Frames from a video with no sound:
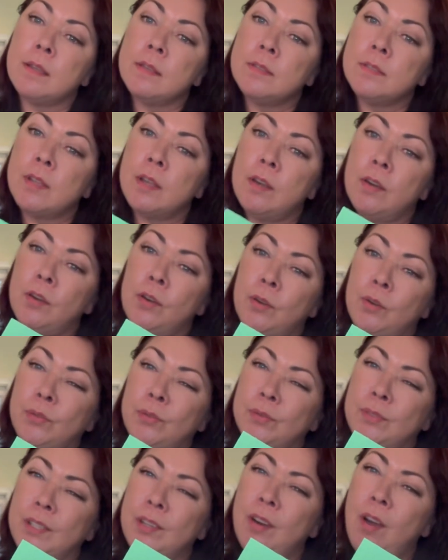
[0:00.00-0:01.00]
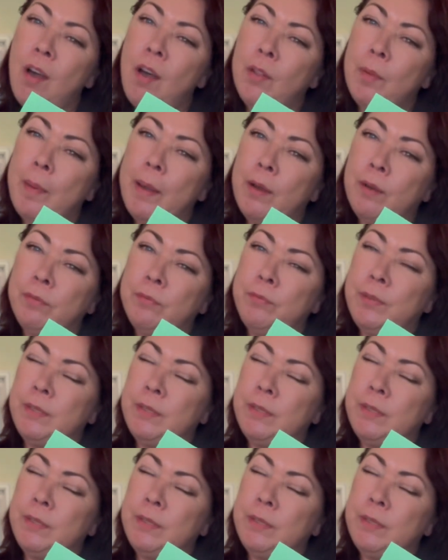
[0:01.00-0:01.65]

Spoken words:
So they're all about